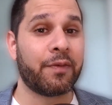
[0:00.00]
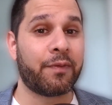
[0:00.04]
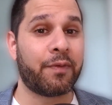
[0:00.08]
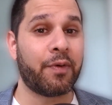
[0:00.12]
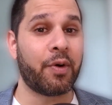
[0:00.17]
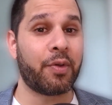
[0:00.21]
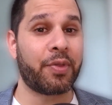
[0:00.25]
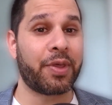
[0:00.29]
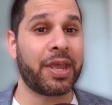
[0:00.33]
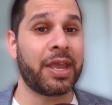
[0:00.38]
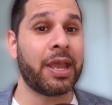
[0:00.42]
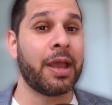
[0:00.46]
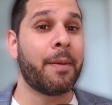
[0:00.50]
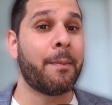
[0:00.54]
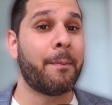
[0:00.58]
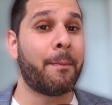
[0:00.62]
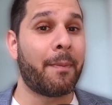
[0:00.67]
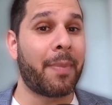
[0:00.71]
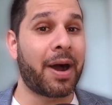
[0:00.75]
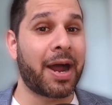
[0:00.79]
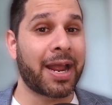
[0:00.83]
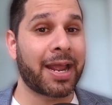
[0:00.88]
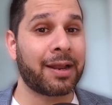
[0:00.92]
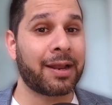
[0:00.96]
For the
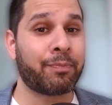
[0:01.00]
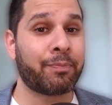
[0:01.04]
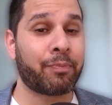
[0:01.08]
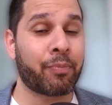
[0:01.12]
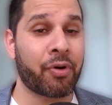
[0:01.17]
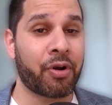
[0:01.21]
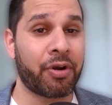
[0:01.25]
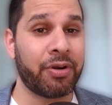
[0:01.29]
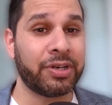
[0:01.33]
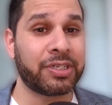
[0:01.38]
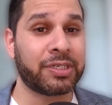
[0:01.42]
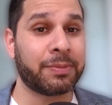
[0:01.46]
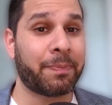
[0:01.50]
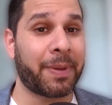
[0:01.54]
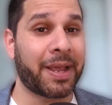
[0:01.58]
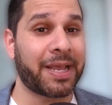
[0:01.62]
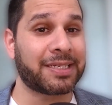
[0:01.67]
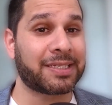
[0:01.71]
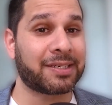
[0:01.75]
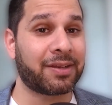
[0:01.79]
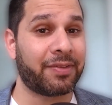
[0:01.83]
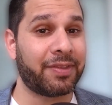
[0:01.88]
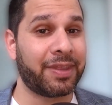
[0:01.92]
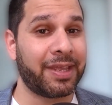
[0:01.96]
My Approach,
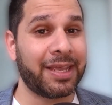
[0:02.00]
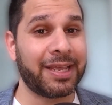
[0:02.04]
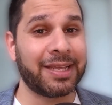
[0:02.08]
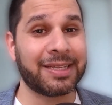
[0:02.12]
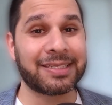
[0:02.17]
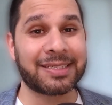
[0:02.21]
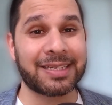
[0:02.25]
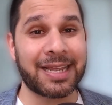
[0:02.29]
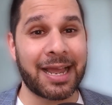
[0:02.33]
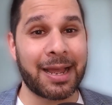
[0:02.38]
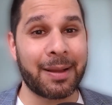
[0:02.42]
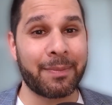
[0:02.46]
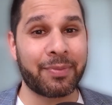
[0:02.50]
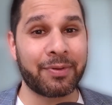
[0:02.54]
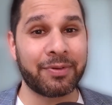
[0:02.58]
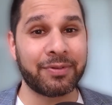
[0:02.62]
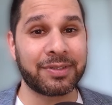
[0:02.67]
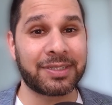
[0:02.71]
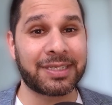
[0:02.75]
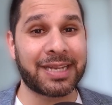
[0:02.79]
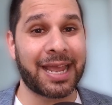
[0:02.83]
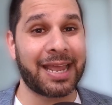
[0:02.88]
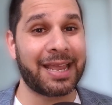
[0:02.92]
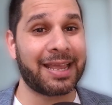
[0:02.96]
based on the
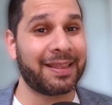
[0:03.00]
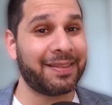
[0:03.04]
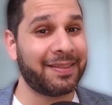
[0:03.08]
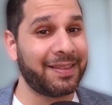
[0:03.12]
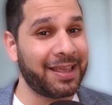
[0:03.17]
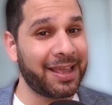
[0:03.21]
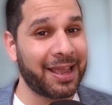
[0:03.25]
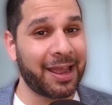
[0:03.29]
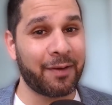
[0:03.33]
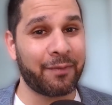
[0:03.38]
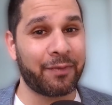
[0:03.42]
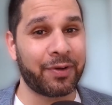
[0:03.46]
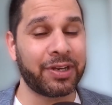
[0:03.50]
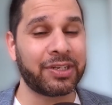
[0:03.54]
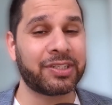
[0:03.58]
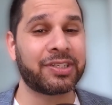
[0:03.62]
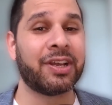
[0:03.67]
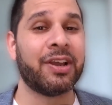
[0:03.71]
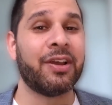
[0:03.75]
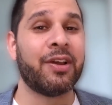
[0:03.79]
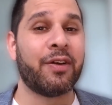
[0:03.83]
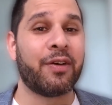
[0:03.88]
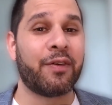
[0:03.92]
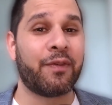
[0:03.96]
examples, taking the
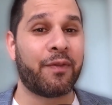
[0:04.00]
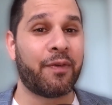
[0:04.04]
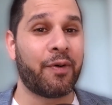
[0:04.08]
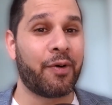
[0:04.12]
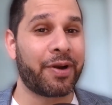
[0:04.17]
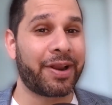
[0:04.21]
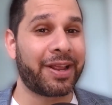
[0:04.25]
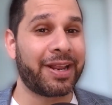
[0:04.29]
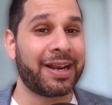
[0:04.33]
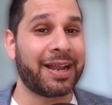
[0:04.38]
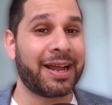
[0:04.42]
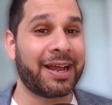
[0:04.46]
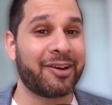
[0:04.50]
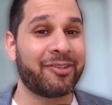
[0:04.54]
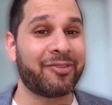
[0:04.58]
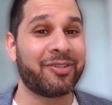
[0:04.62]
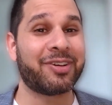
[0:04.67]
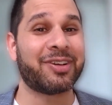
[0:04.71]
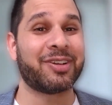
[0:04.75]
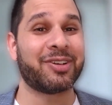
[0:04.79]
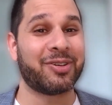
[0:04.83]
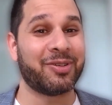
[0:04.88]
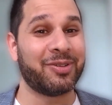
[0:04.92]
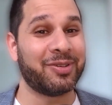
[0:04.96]
average,
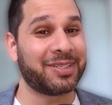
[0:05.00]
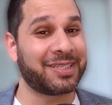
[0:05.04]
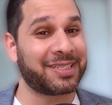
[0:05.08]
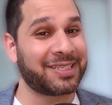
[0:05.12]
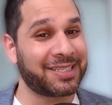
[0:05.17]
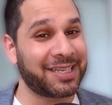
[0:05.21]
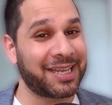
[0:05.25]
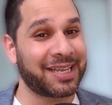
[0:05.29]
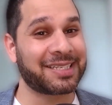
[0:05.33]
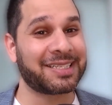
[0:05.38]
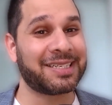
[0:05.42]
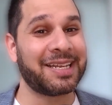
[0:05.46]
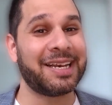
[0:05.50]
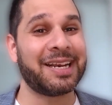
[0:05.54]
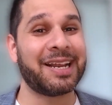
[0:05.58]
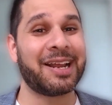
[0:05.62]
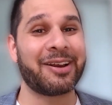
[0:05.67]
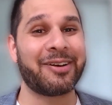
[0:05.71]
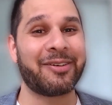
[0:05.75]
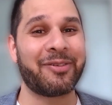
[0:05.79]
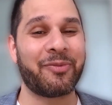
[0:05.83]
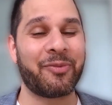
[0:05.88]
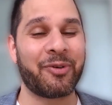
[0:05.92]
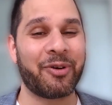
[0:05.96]
1400 to
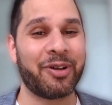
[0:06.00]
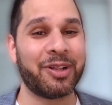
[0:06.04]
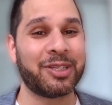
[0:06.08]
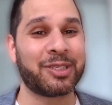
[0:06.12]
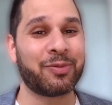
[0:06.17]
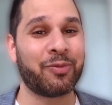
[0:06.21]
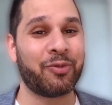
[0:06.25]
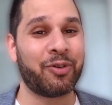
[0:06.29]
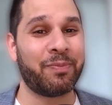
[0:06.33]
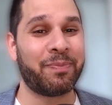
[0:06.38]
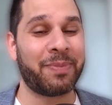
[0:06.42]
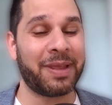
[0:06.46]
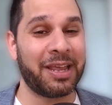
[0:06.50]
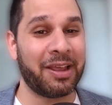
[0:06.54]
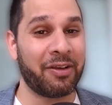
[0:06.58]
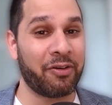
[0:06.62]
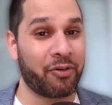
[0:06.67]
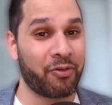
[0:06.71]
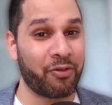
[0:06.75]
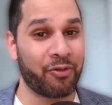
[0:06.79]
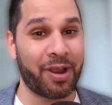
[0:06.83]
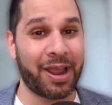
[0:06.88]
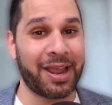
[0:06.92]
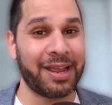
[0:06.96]
1600 words would be
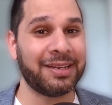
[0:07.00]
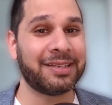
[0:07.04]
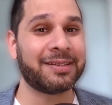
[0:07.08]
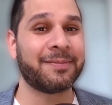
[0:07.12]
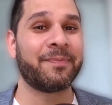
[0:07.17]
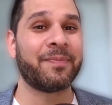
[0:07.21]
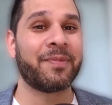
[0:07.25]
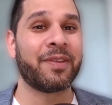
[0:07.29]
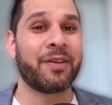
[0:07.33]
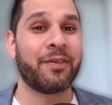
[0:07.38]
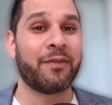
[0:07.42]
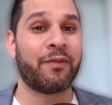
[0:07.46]
great.